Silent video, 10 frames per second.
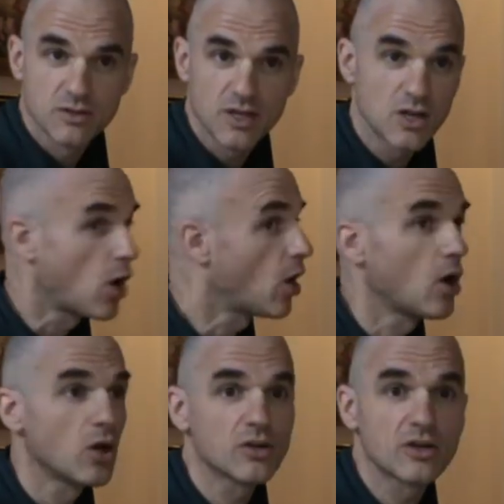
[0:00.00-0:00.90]
in
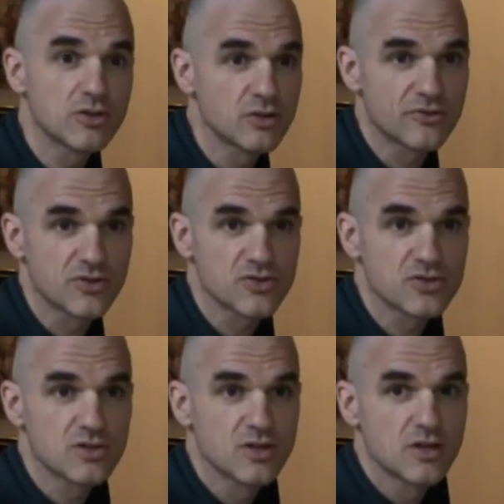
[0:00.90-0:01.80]
all the universe.